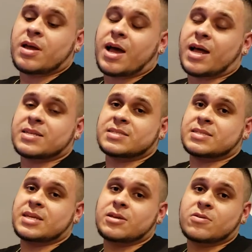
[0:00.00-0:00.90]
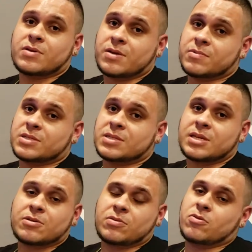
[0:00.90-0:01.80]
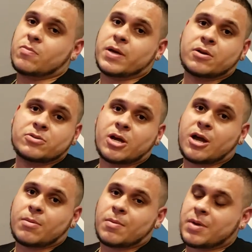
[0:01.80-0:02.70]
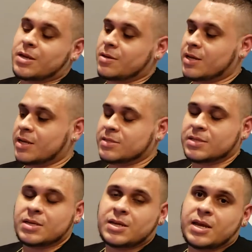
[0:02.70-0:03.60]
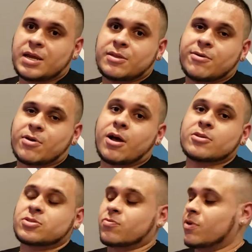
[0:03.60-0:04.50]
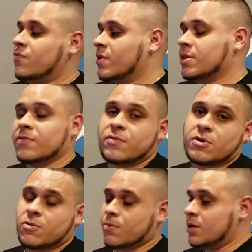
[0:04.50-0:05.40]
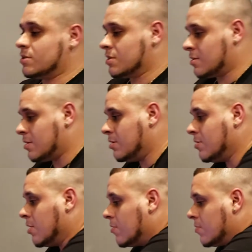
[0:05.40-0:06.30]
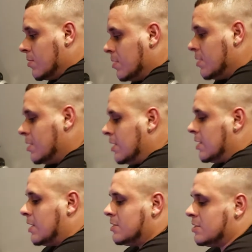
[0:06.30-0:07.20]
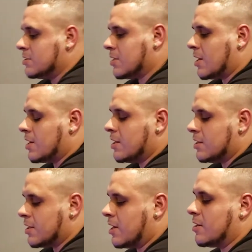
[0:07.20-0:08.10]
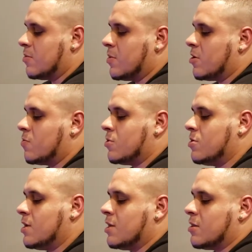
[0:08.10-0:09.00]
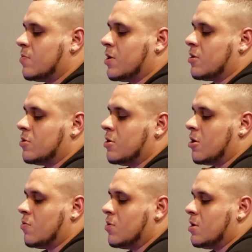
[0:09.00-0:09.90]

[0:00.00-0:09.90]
it would still do a better job. I mean, it don't cost $350 for no reason. You know, it's just like anything. The better one you get, the better. You know,